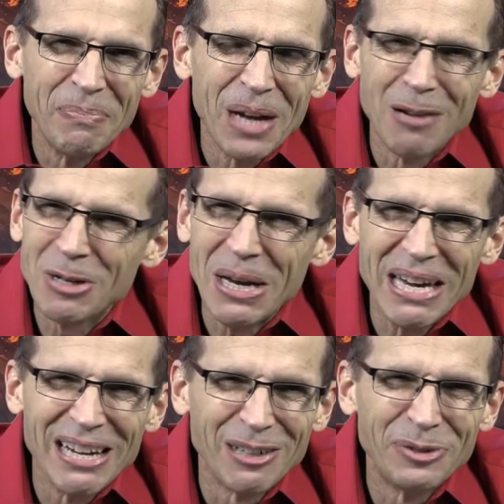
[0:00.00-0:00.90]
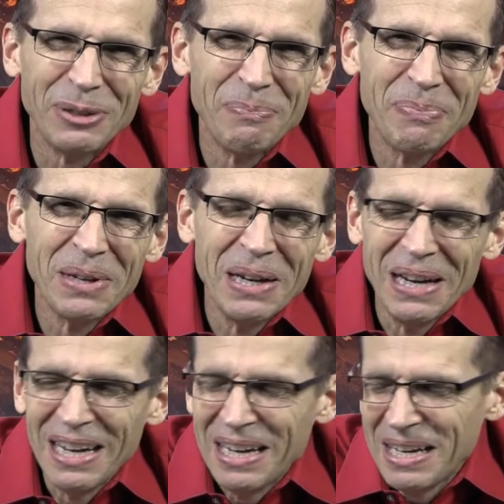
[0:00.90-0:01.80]
I'll take care of him.
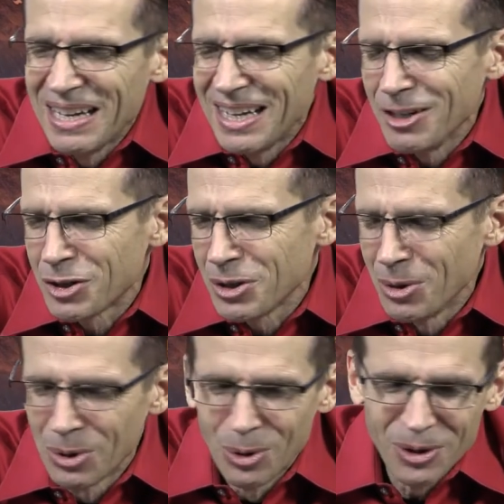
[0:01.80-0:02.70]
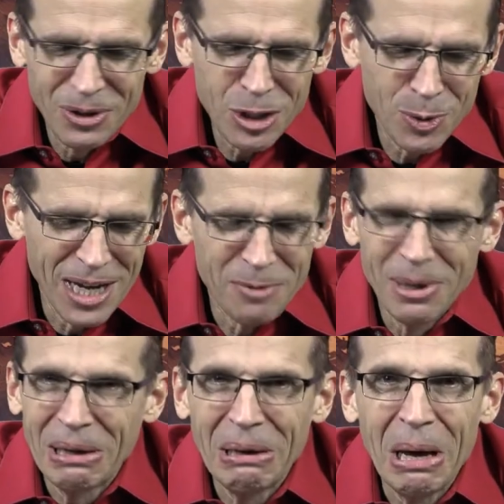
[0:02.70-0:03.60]
I said, Oh Lord, this one I
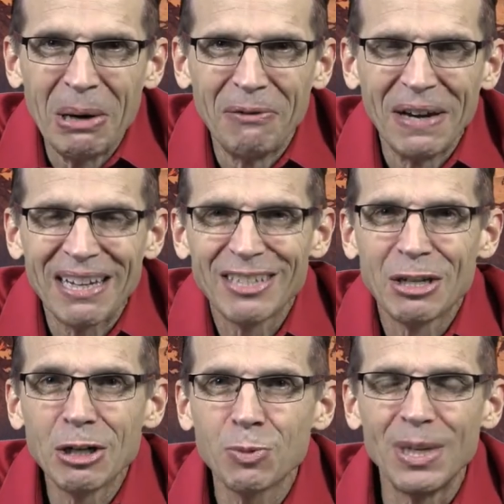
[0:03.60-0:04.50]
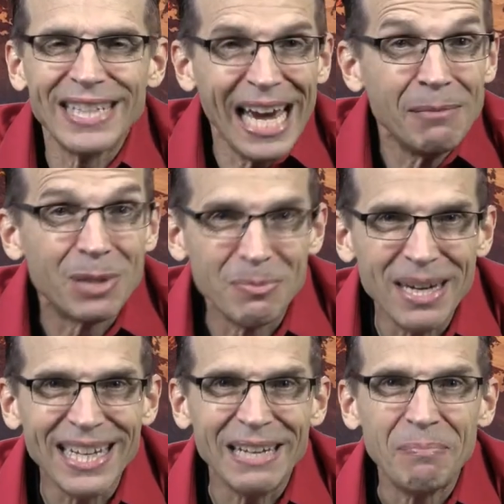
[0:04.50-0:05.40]
really love because this one came to
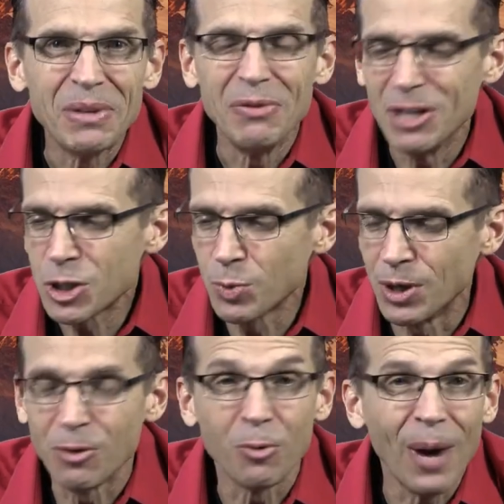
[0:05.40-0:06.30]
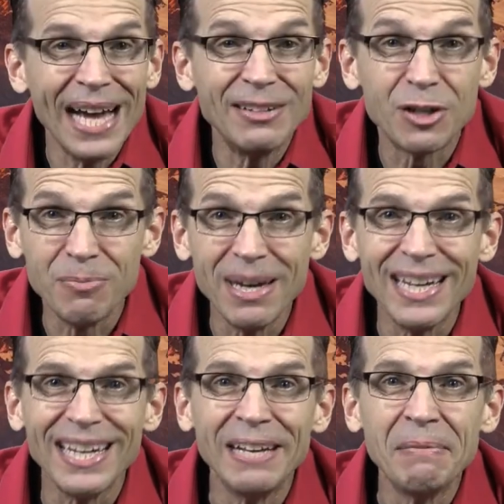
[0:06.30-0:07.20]
me. This one ran to
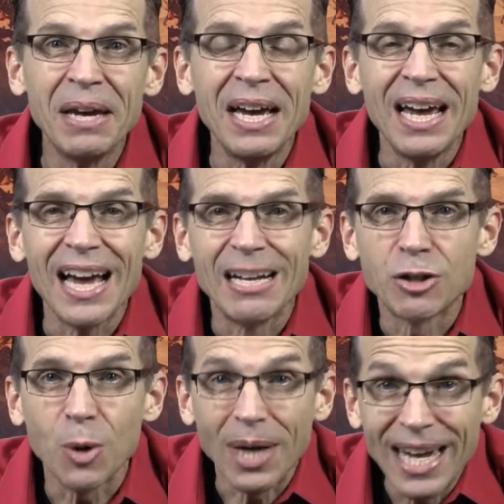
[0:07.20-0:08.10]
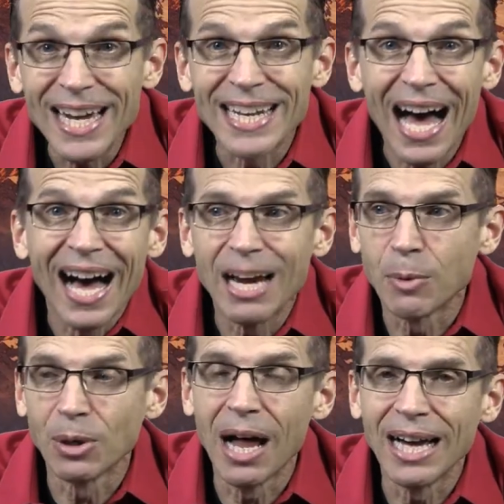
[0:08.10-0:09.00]
me. And so he and I
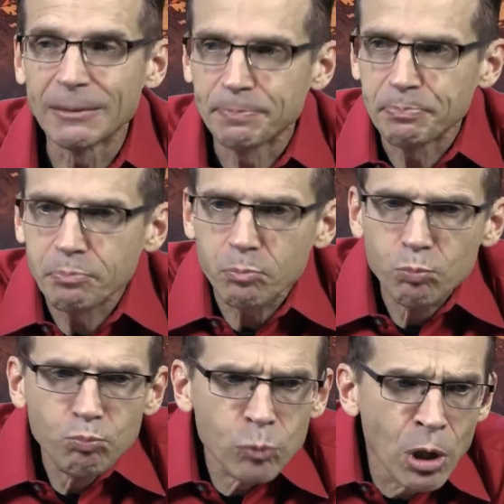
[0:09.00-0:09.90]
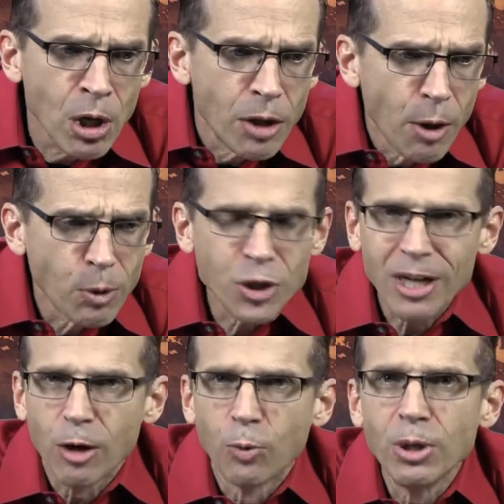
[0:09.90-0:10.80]
were like, there was like
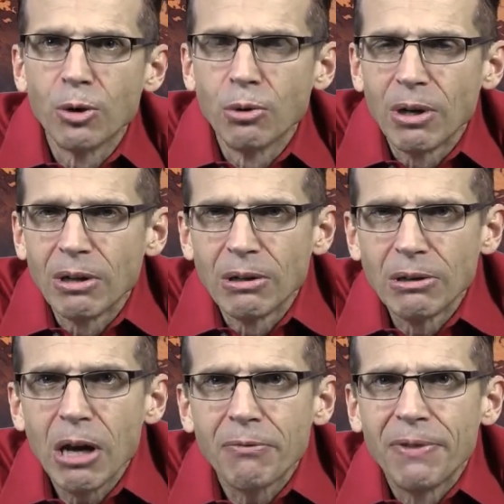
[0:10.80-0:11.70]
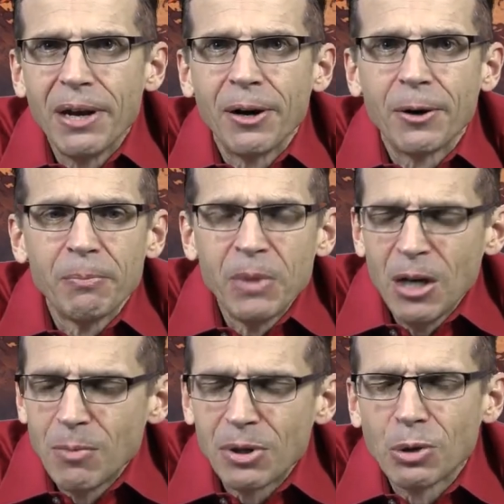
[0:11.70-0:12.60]
a real love there,
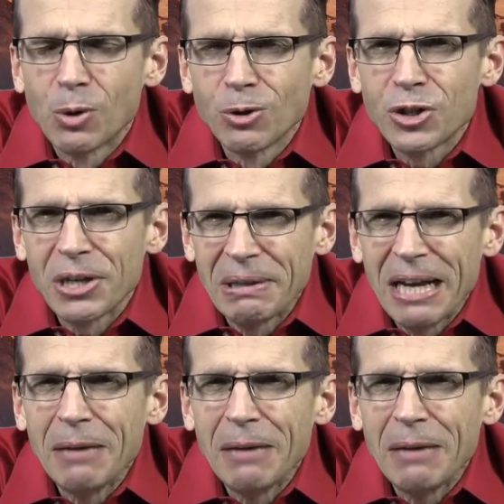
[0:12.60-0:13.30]
but the Lord said, Let him